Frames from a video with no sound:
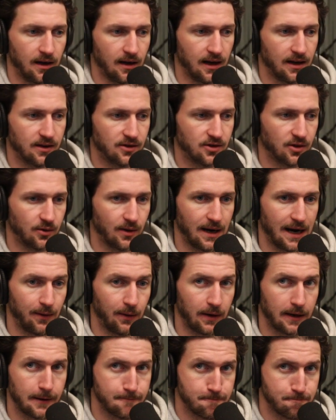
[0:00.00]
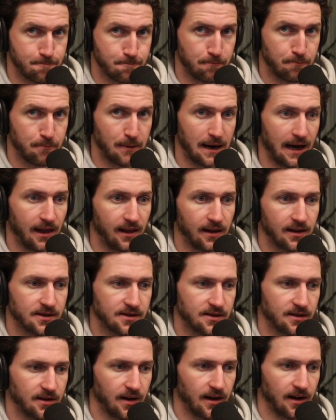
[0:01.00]
and so how I can
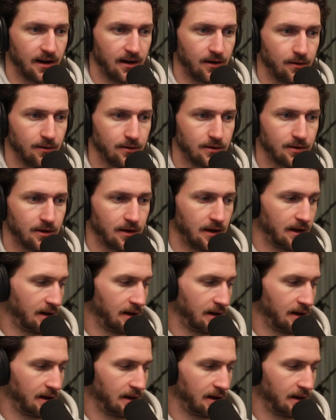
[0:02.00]
balance that out